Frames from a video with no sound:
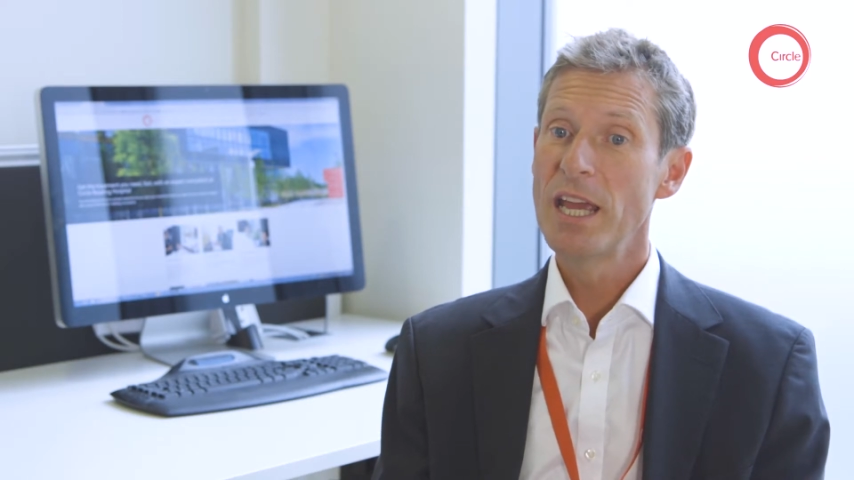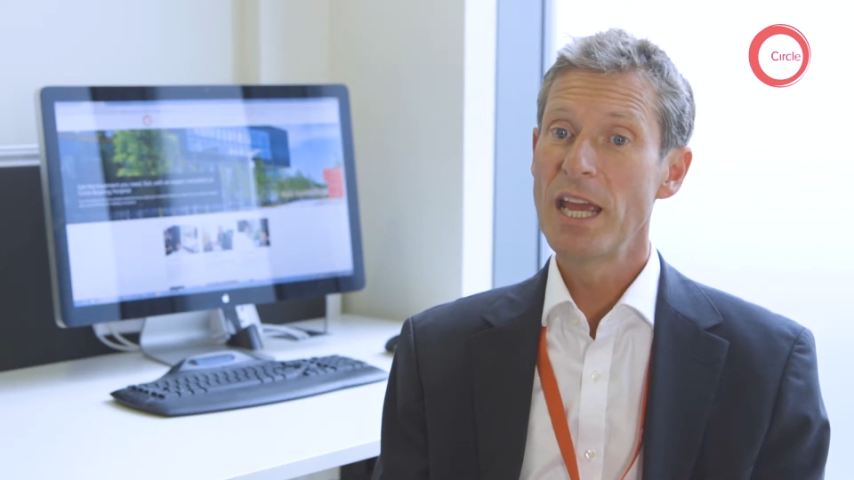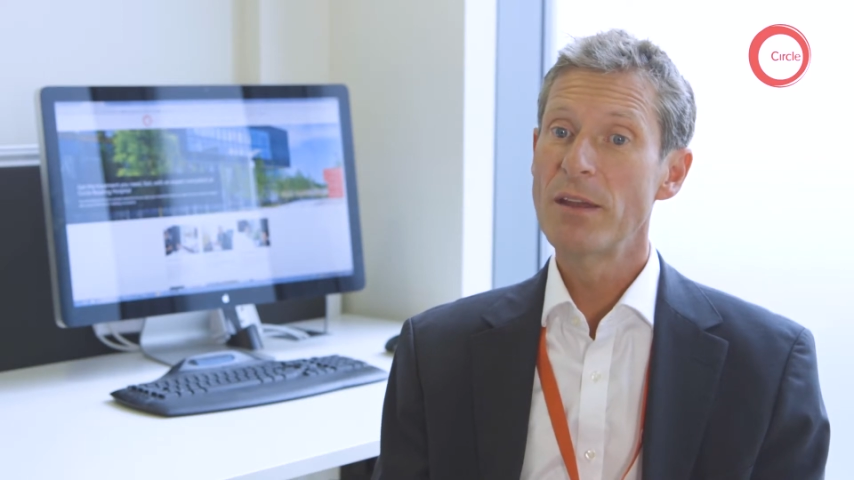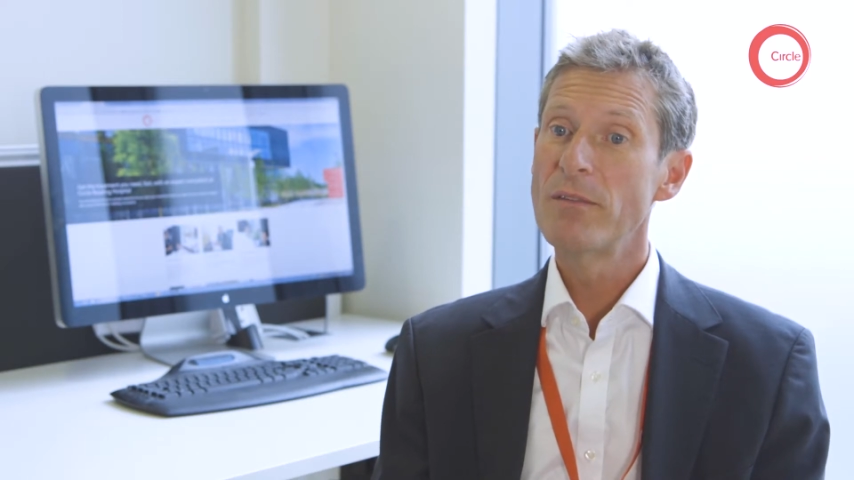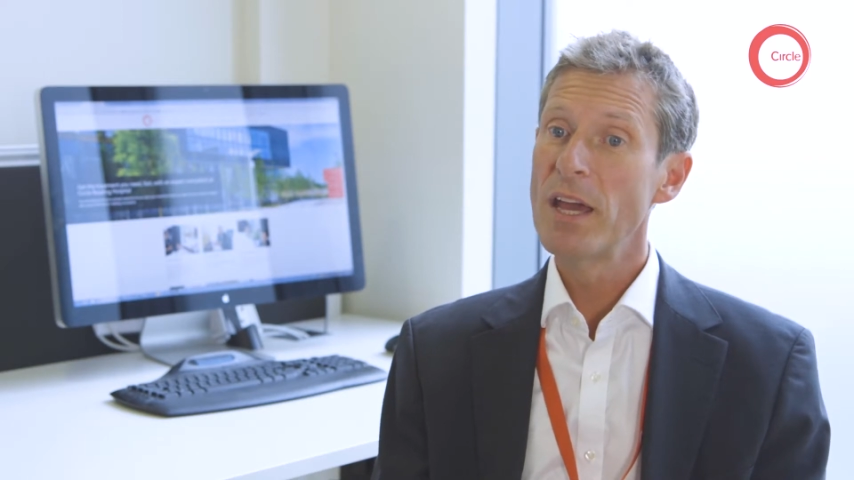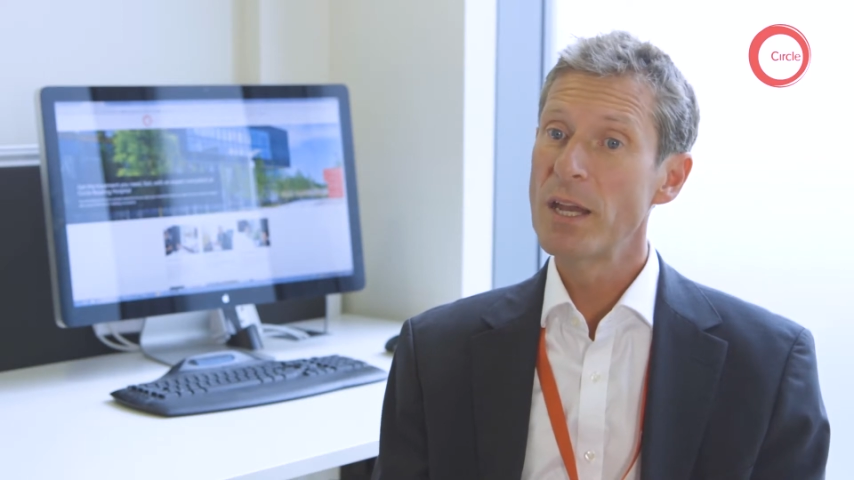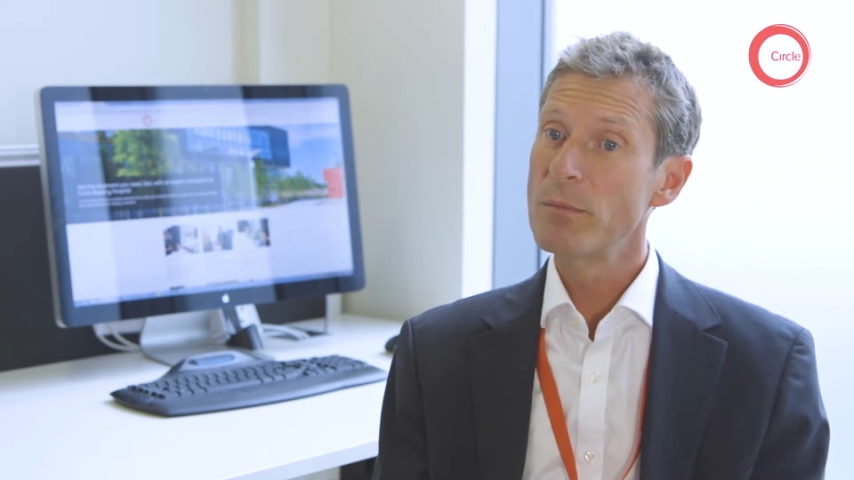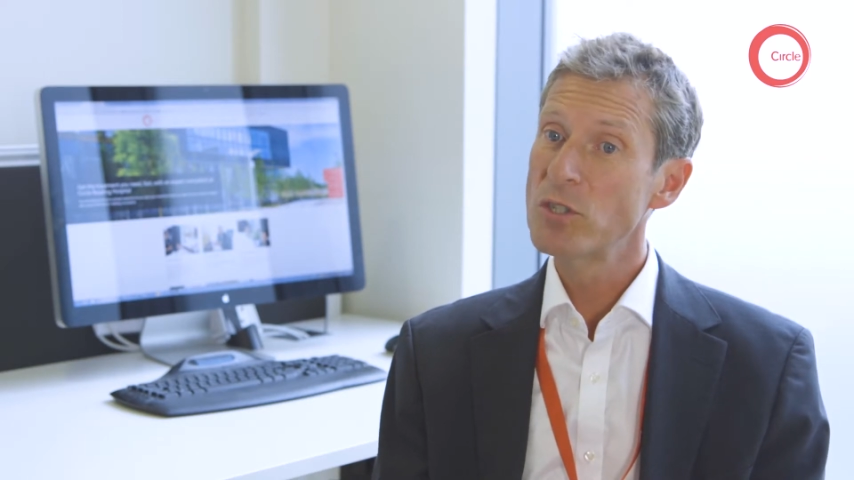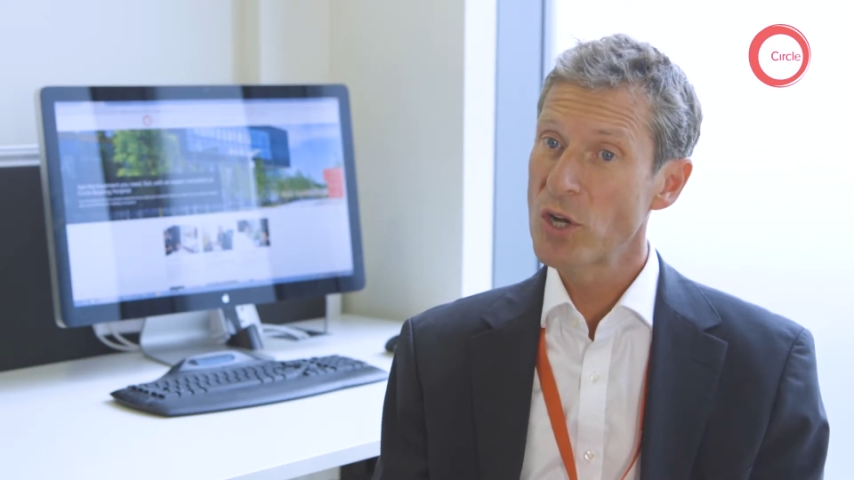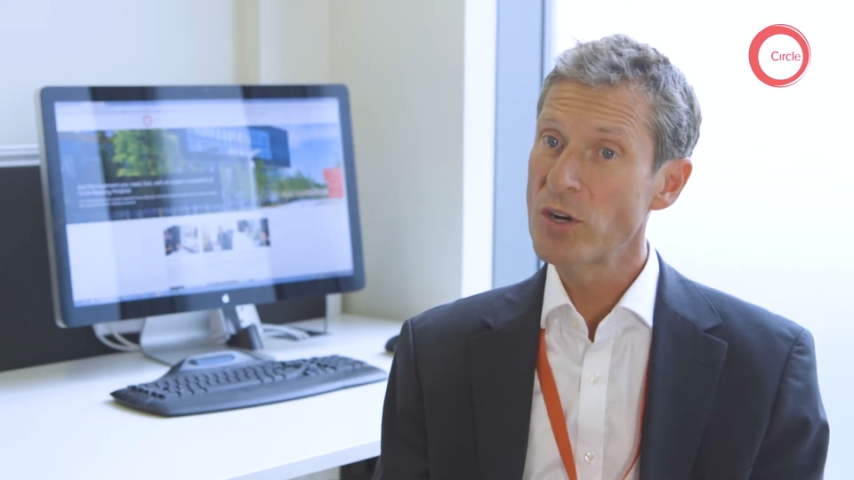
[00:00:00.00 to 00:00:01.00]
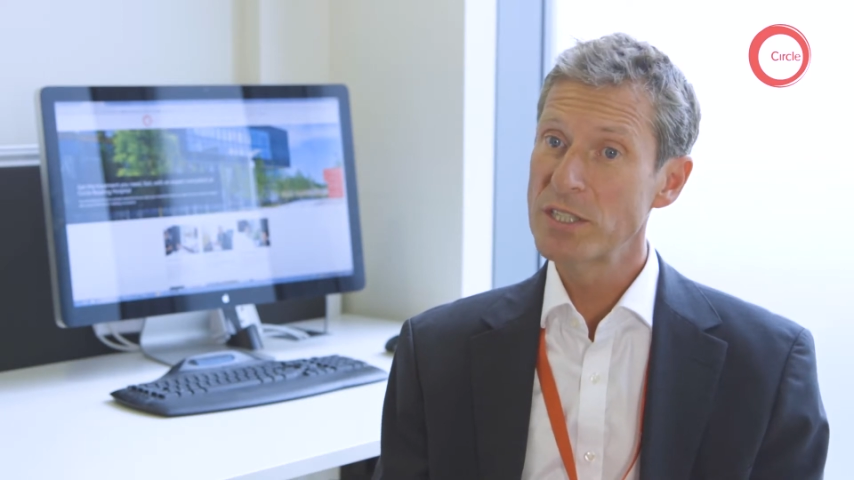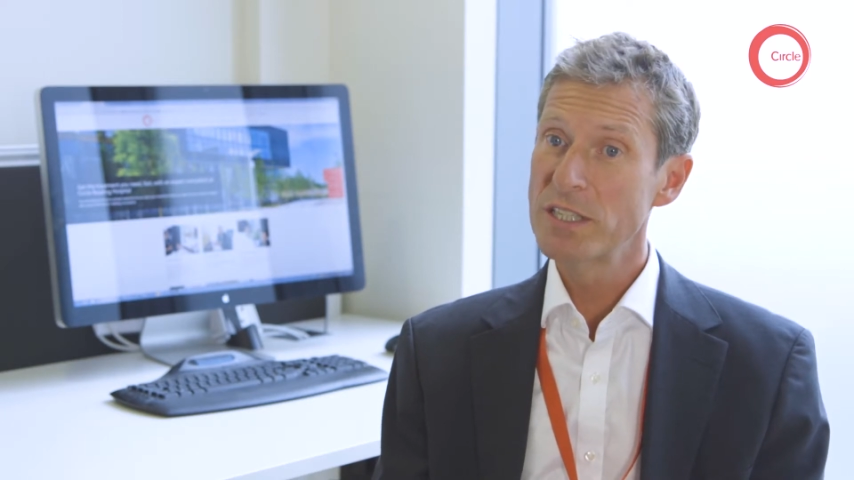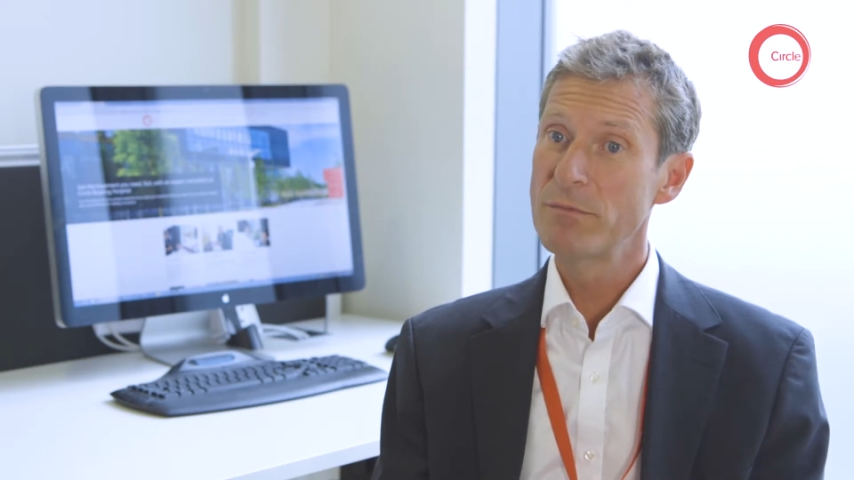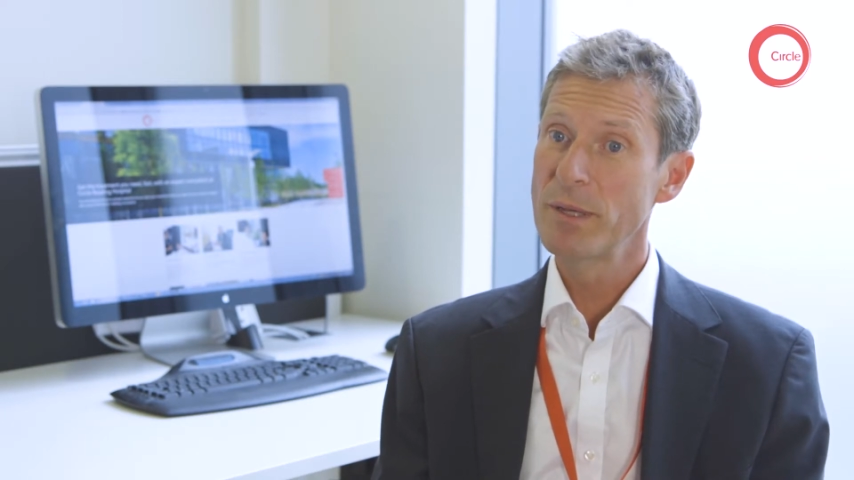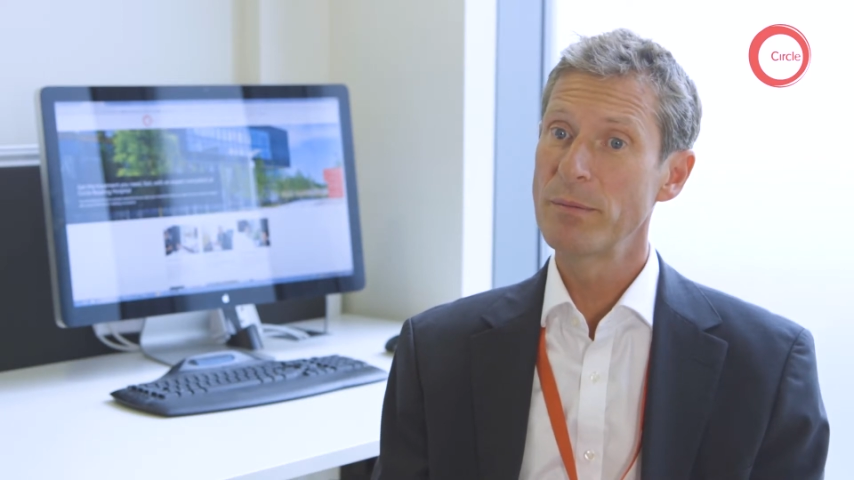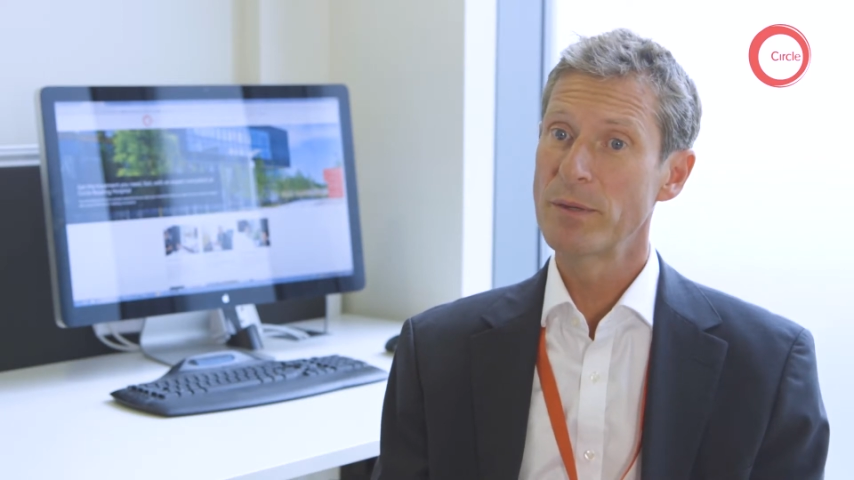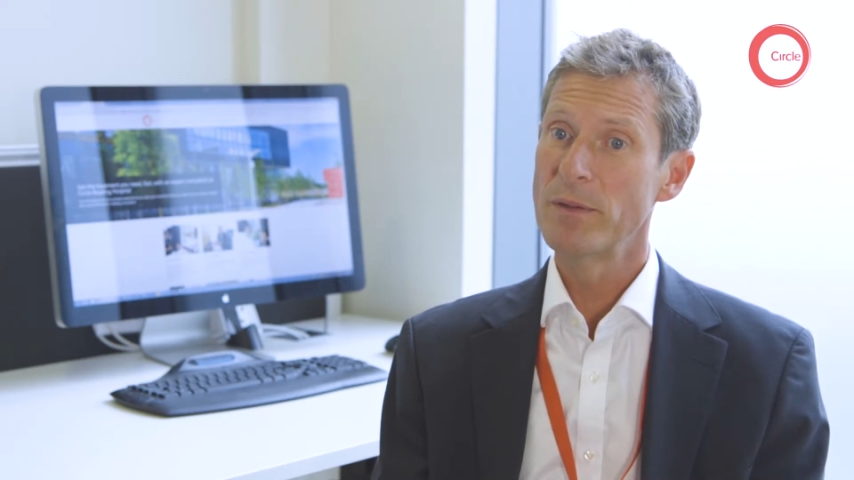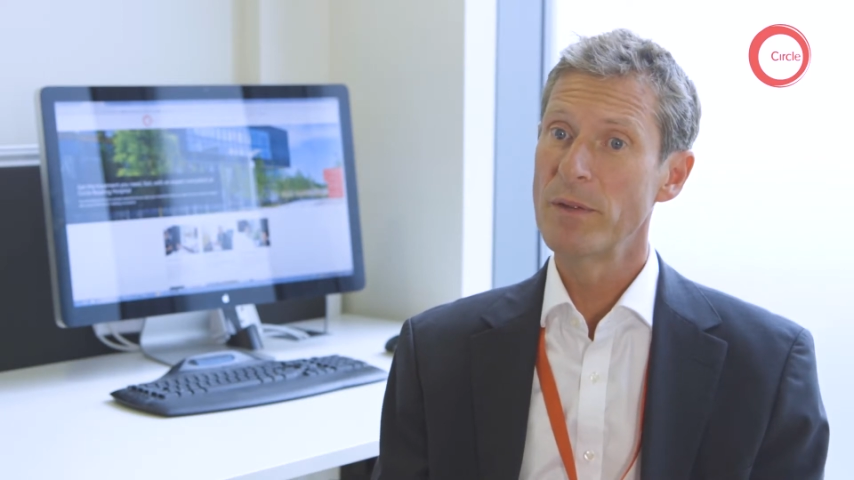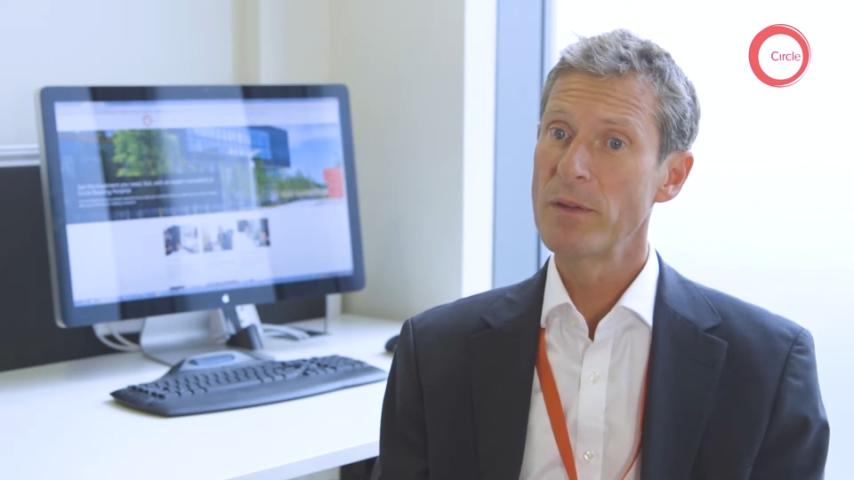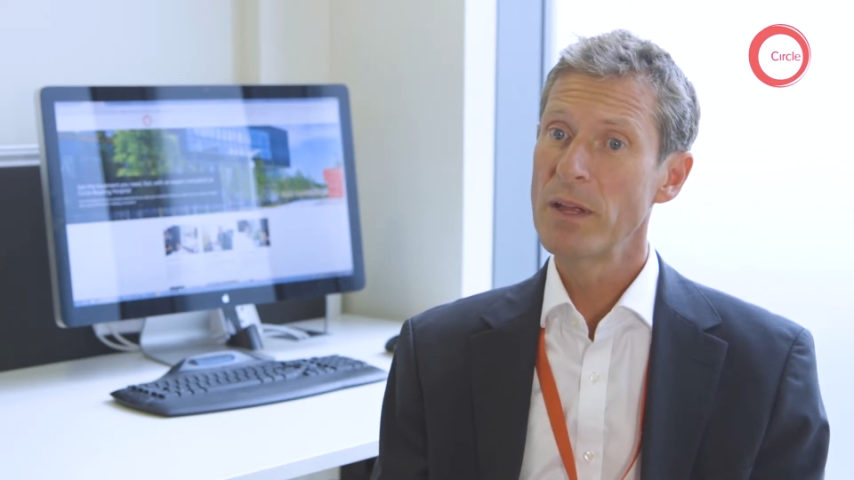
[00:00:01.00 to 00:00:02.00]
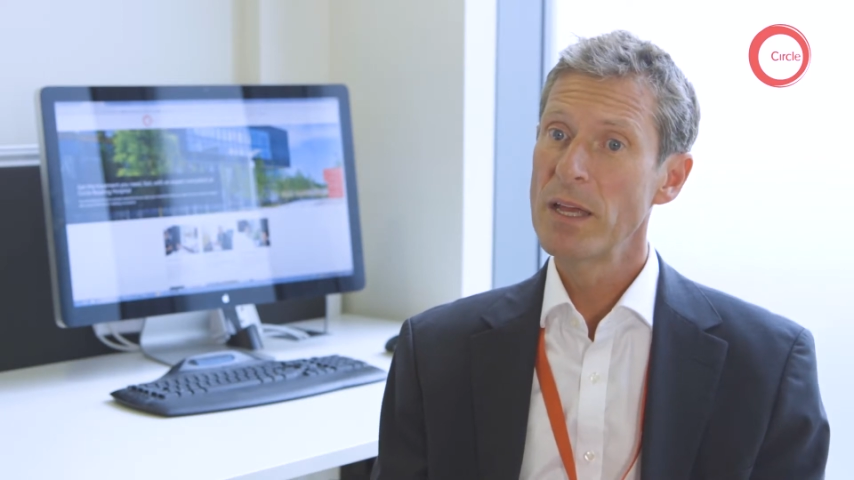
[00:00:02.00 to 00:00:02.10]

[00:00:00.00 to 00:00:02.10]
in a, in a majority of people.